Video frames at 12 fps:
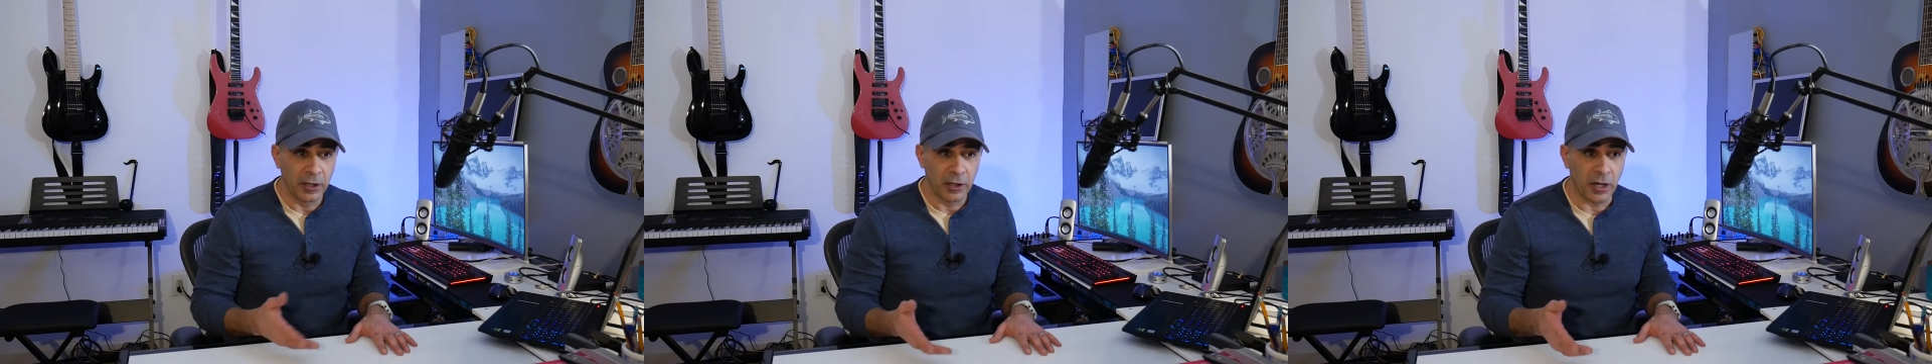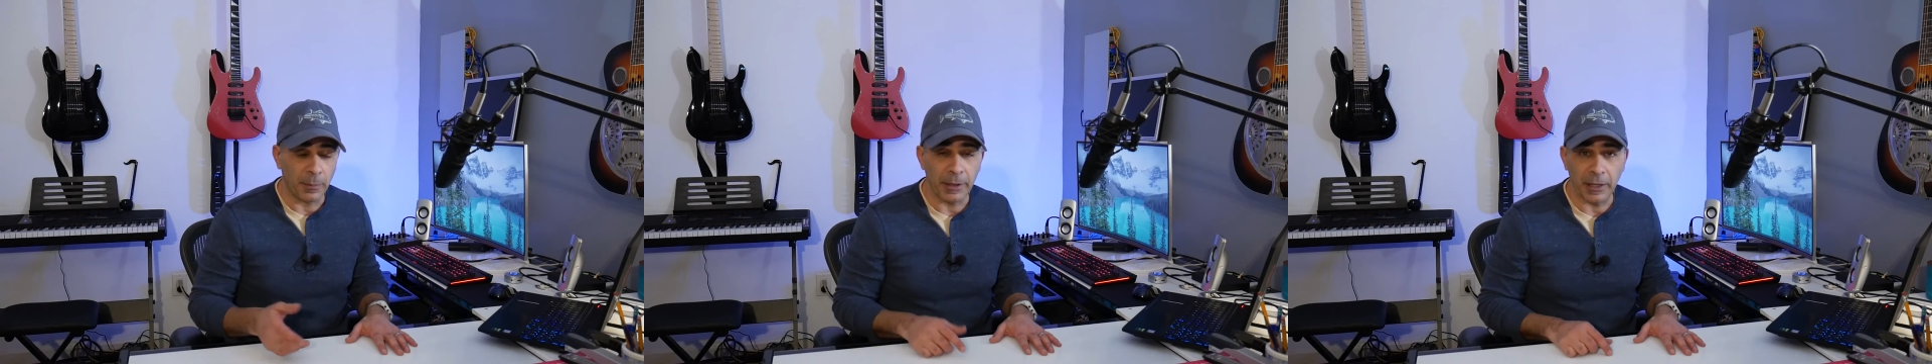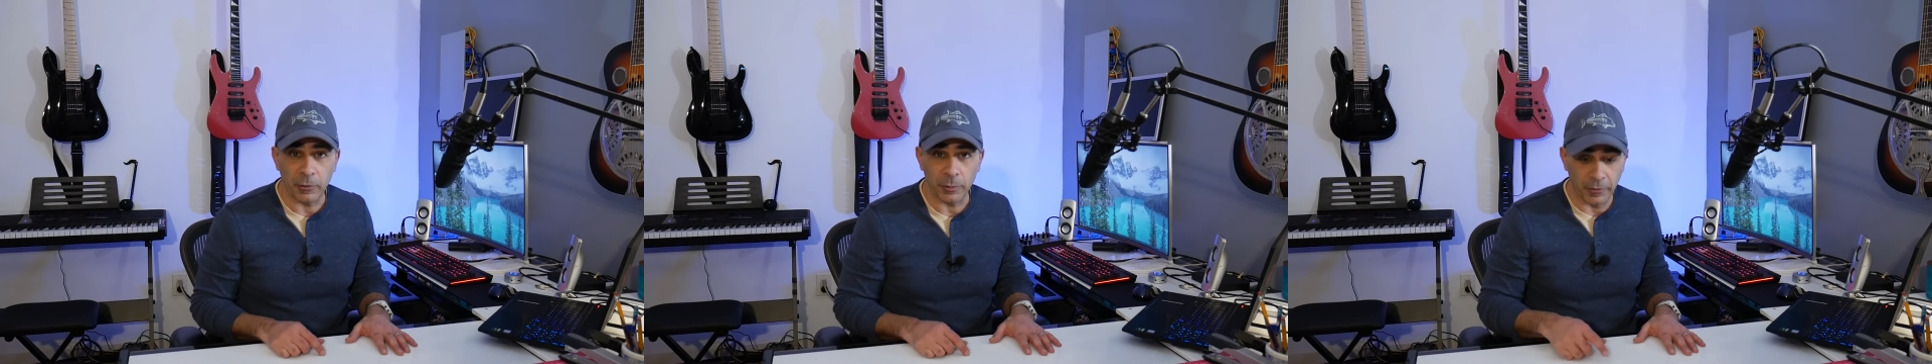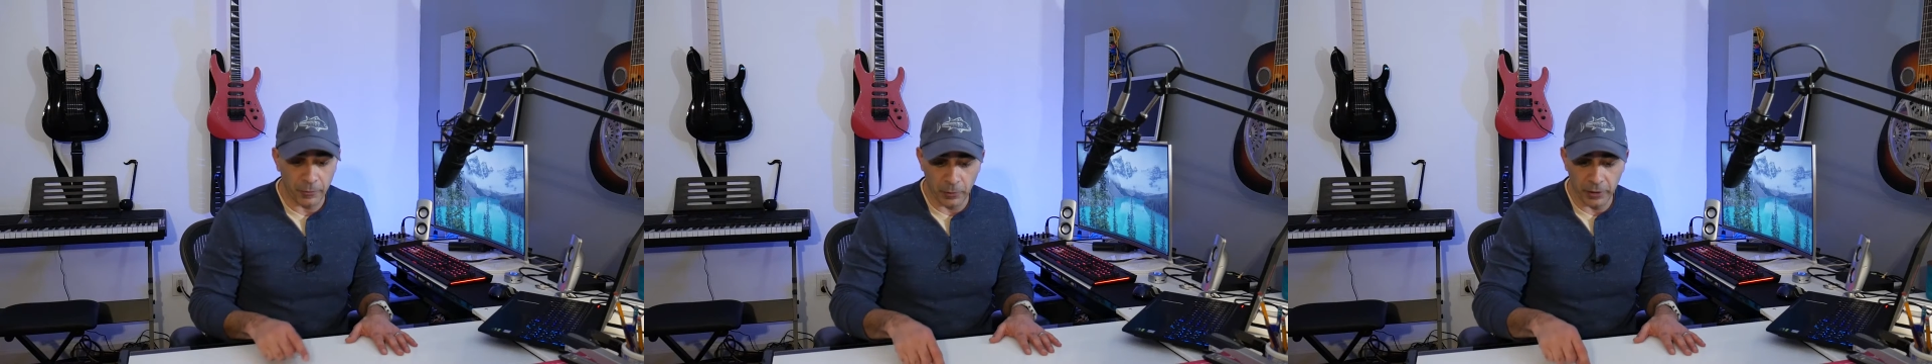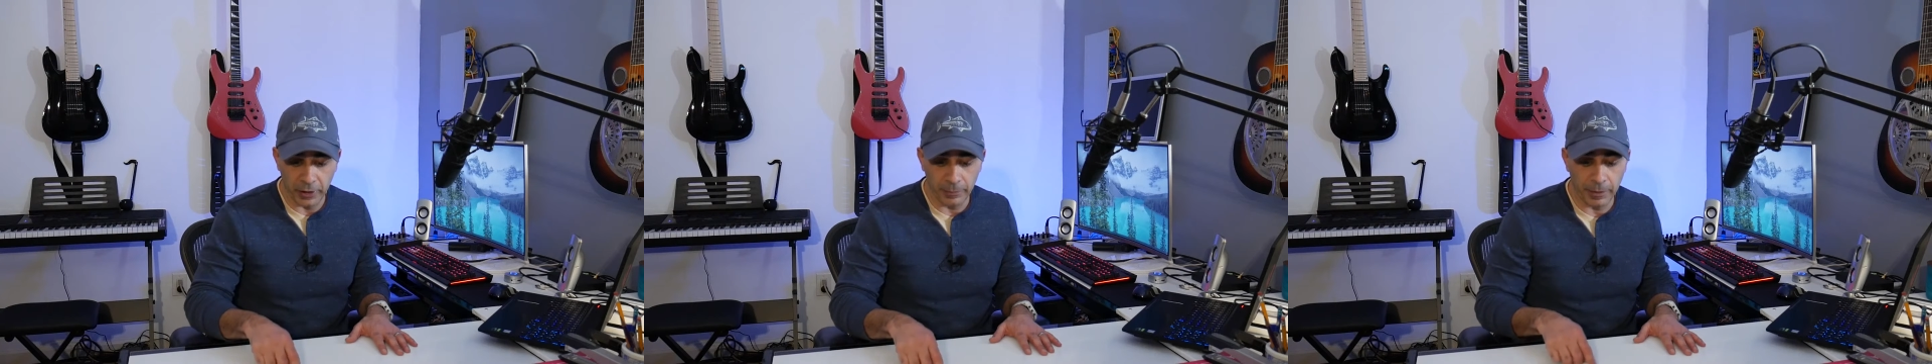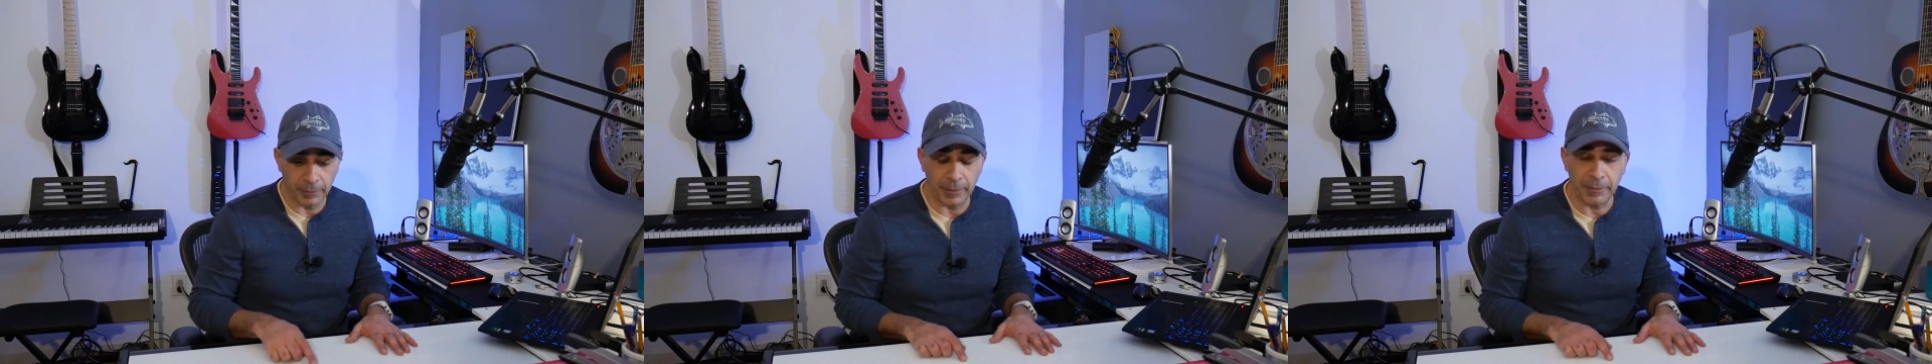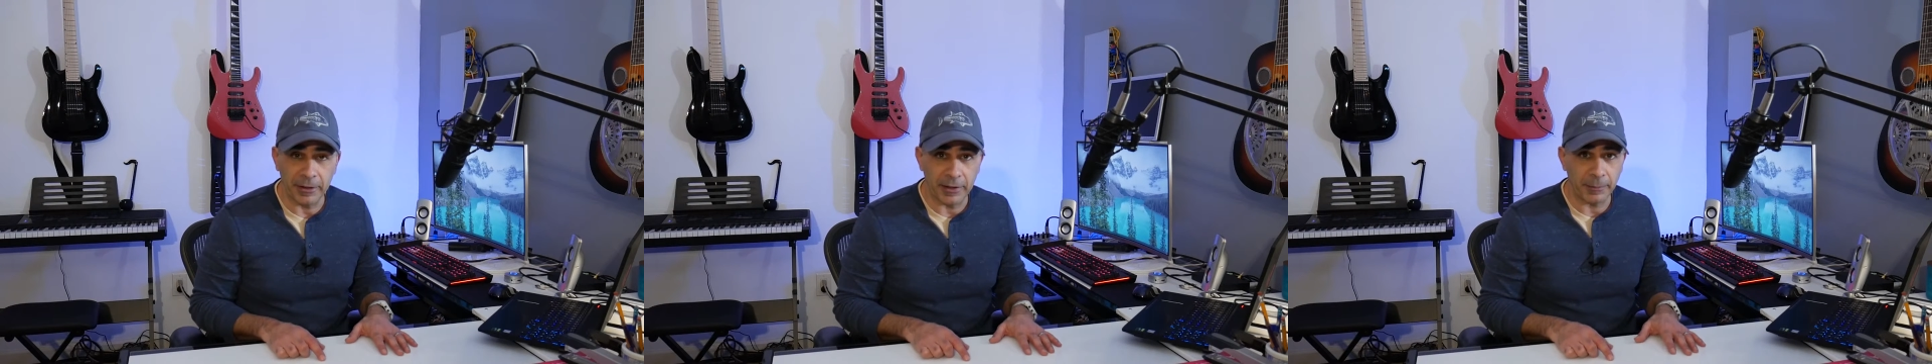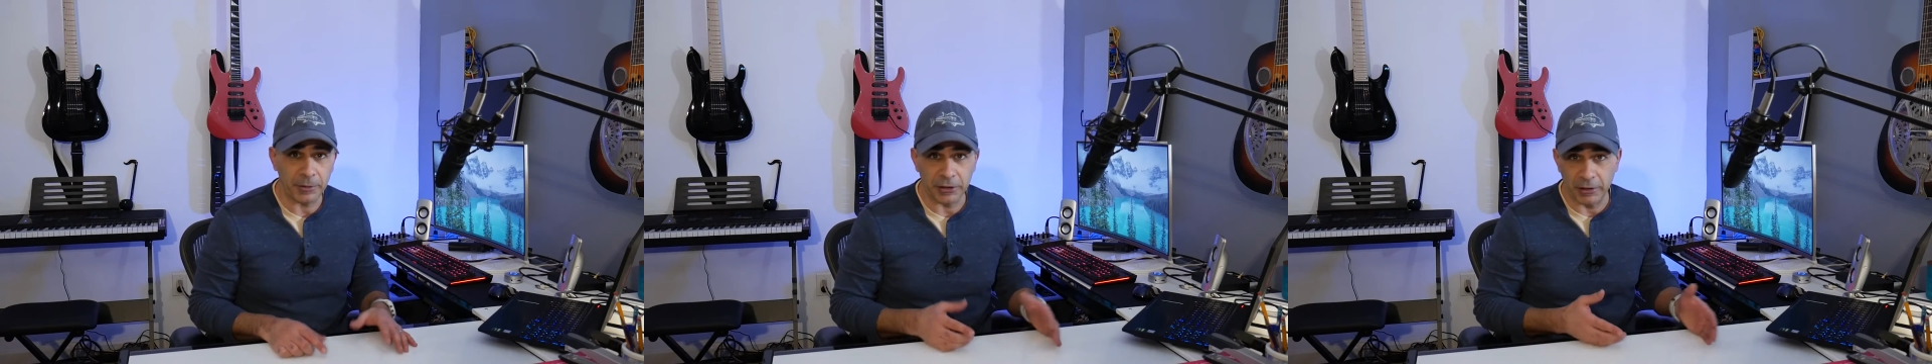a couple hours before you can bump up the
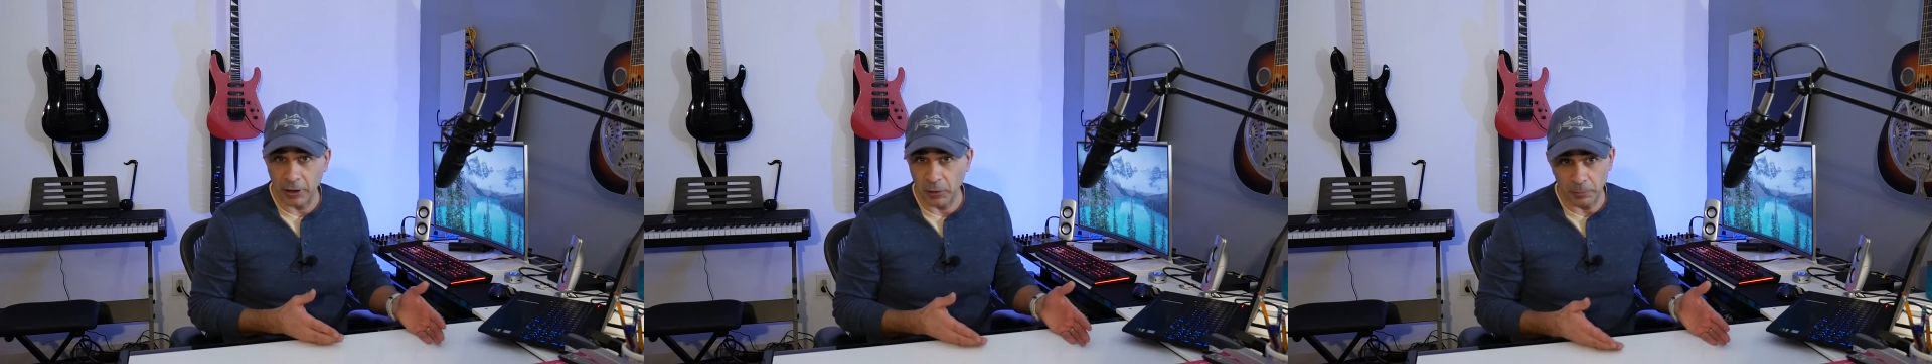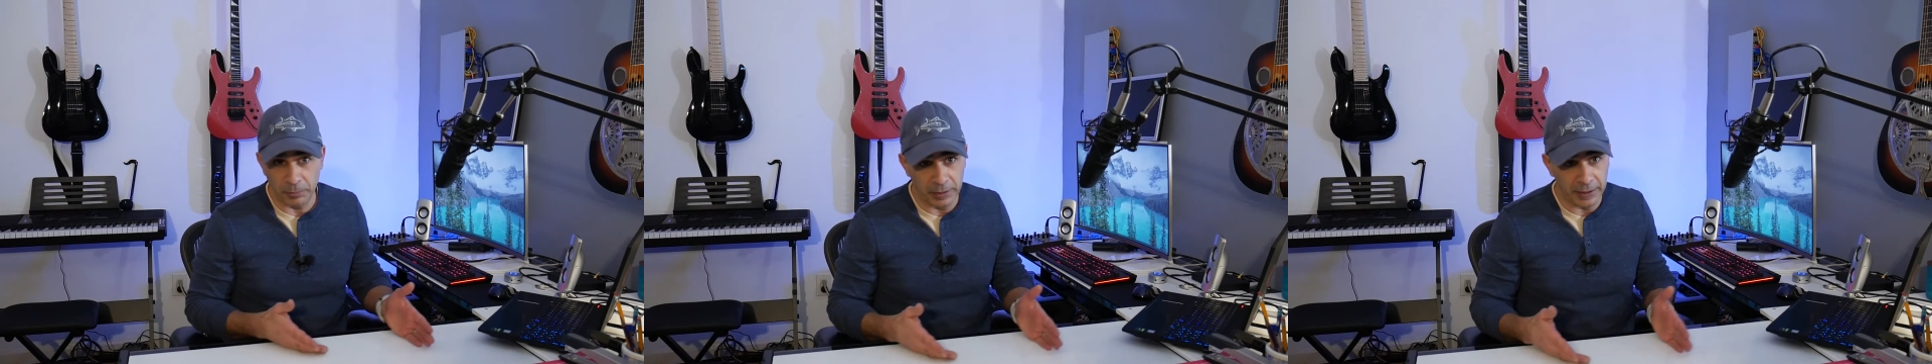temperature it'll